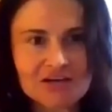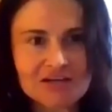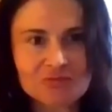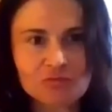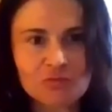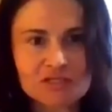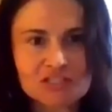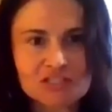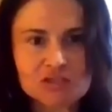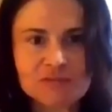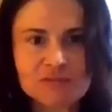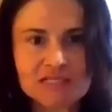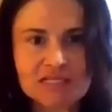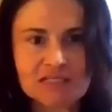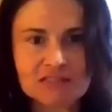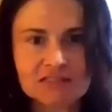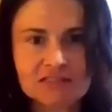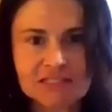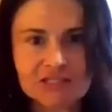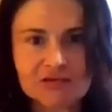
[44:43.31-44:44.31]
And once we
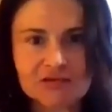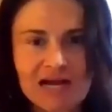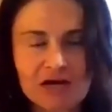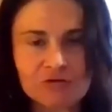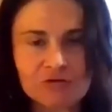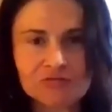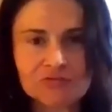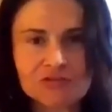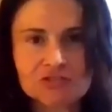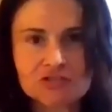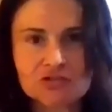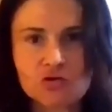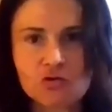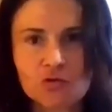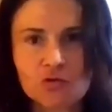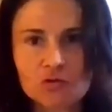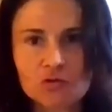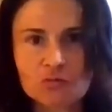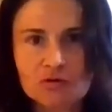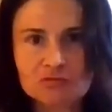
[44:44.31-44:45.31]
clear out this
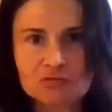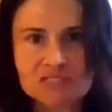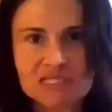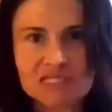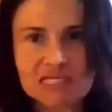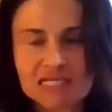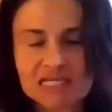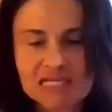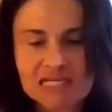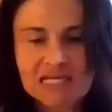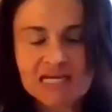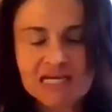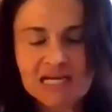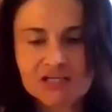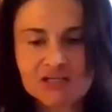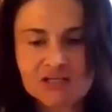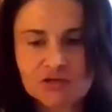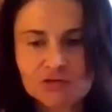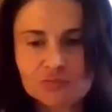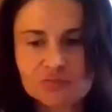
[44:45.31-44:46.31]
core wounding
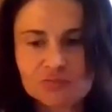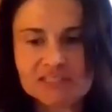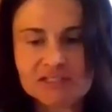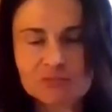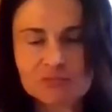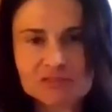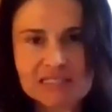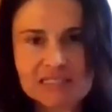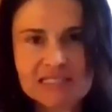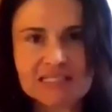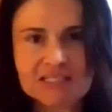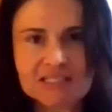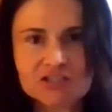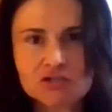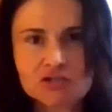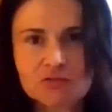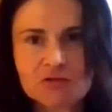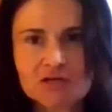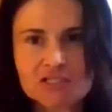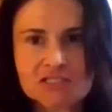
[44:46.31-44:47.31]
and are really relating
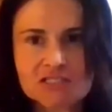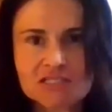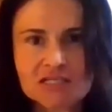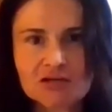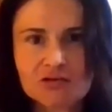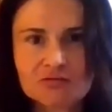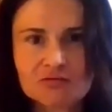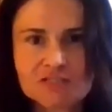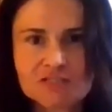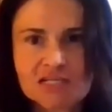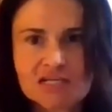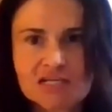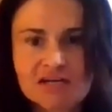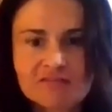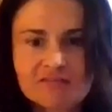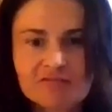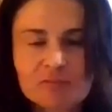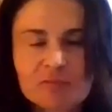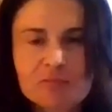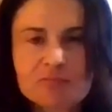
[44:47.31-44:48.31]
to ourselves
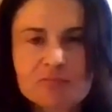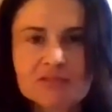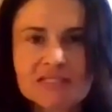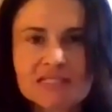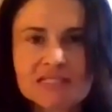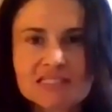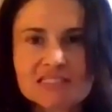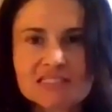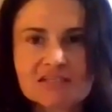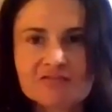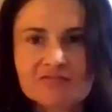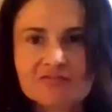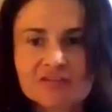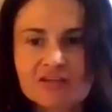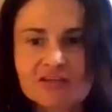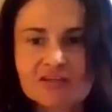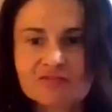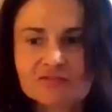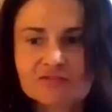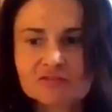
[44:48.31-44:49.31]
from a place of
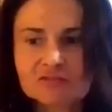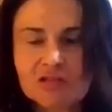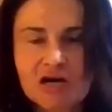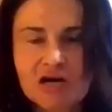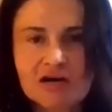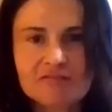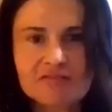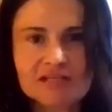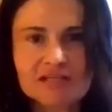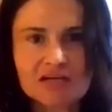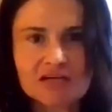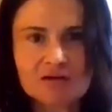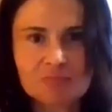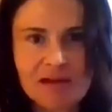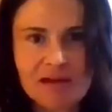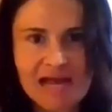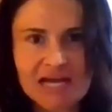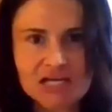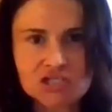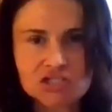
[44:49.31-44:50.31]
love and
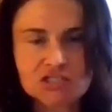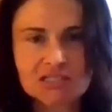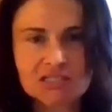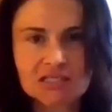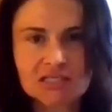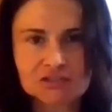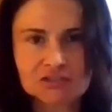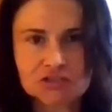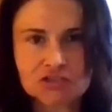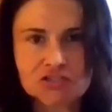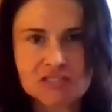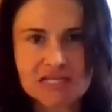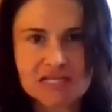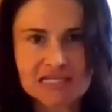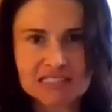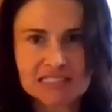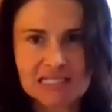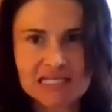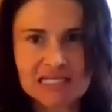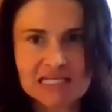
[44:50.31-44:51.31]
compassion and
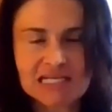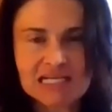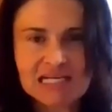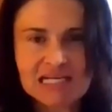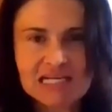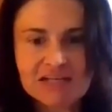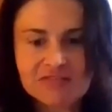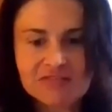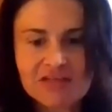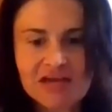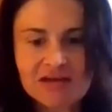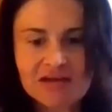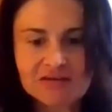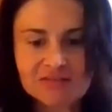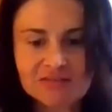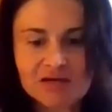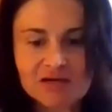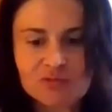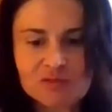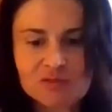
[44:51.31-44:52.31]
understanding, that
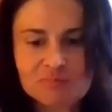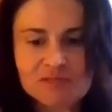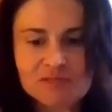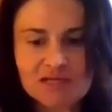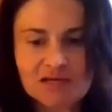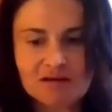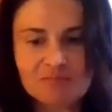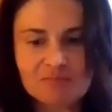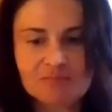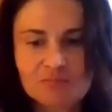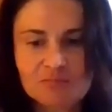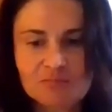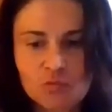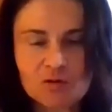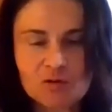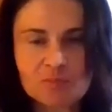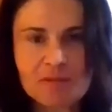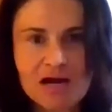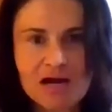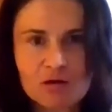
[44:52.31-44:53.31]
we become
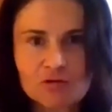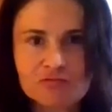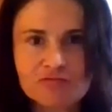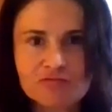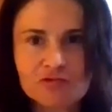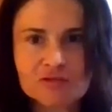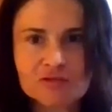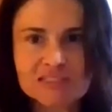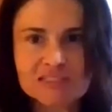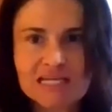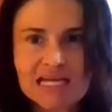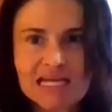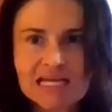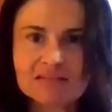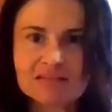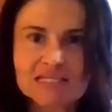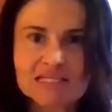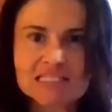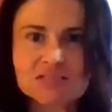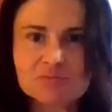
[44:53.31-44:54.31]
more powerful and
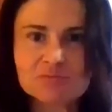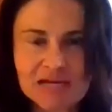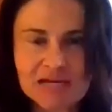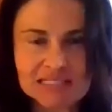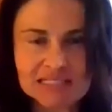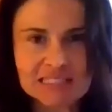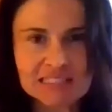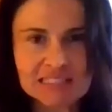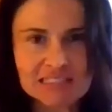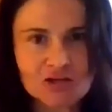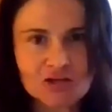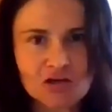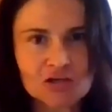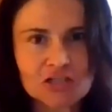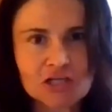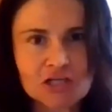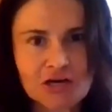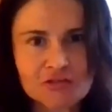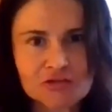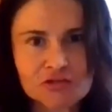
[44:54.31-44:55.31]
less dependent on
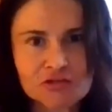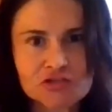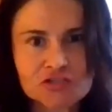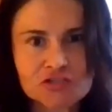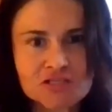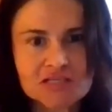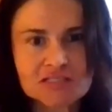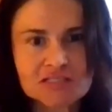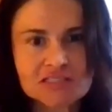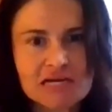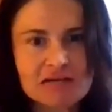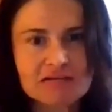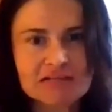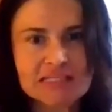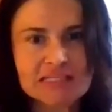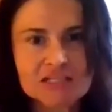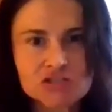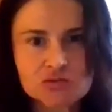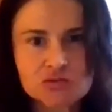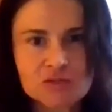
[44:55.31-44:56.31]
others
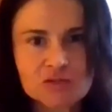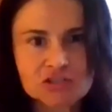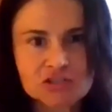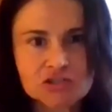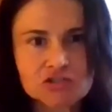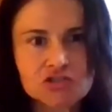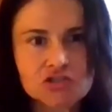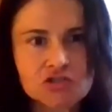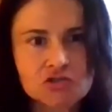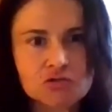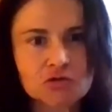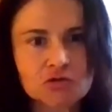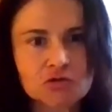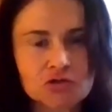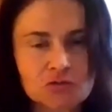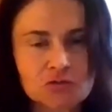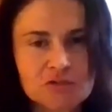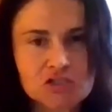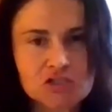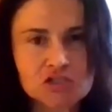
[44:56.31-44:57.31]
telling us what to do or
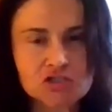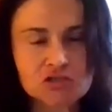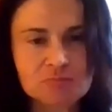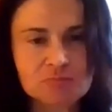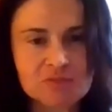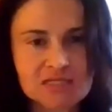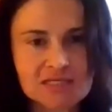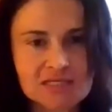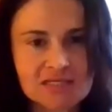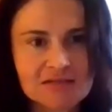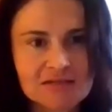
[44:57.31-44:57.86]
who we should be.